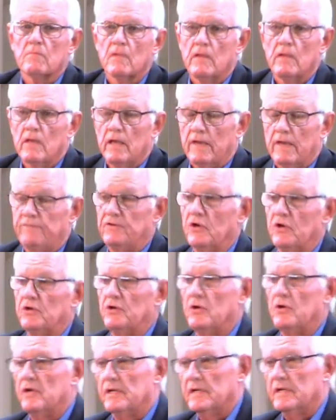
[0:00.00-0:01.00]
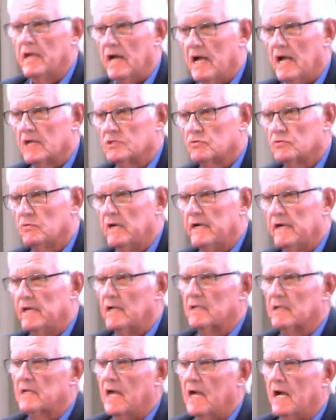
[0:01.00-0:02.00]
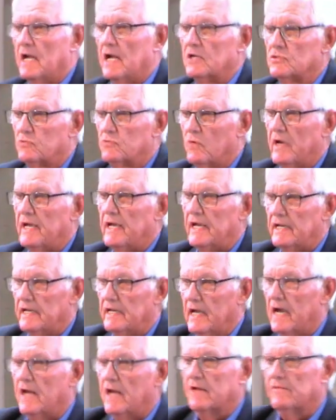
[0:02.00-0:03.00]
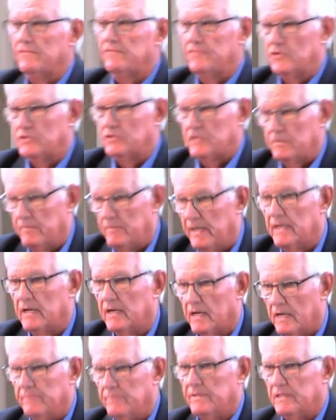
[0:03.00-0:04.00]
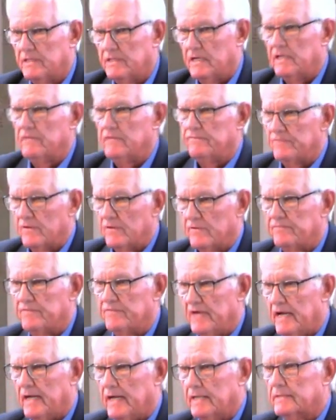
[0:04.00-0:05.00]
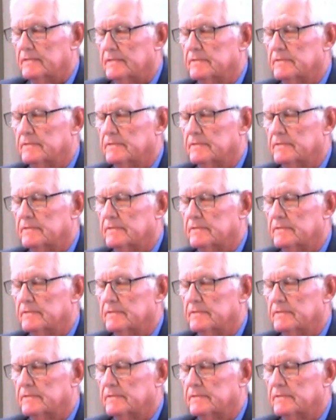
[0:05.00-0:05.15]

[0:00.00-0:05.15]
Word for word: If you're doing God's will, God's way, God will foot the bill. Let me tell you for a fact.